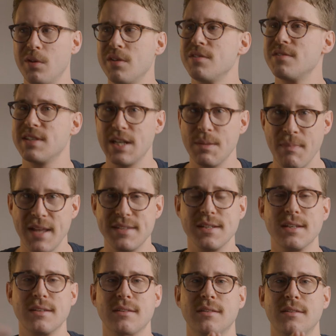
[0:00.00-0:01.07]

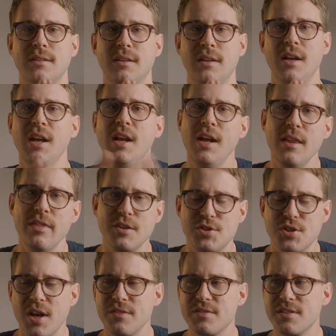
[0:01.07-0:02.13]
cinematic? The
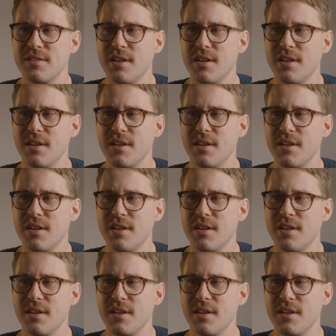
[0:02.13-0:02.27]
chances